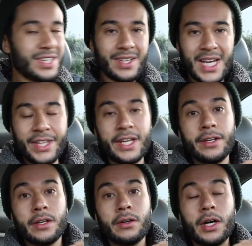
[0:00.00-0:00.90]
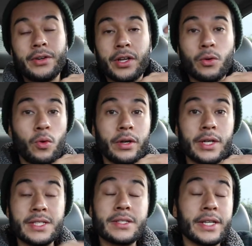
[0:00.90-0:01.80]
And then another one
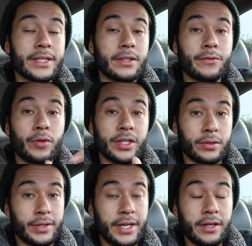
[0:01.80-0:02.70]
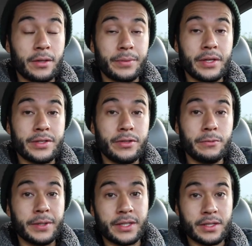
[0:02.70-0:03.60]
is thinking of relocating up there too
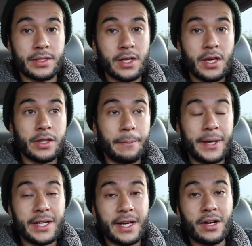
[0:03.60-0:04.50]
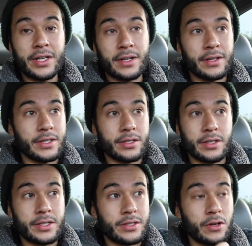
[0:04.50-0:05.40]
because the Bay Area is
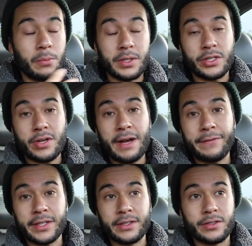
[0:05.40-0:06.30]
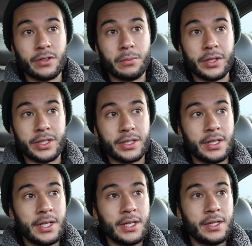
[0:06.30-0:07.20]
there's so much traffic and so much
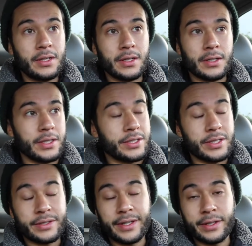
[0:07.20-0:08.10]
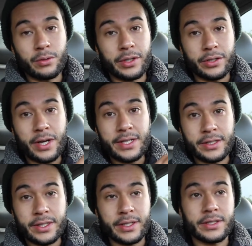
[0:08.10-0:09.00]
it's just getting really
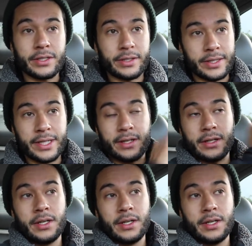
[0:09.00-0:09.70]
crazy and it's good to get a,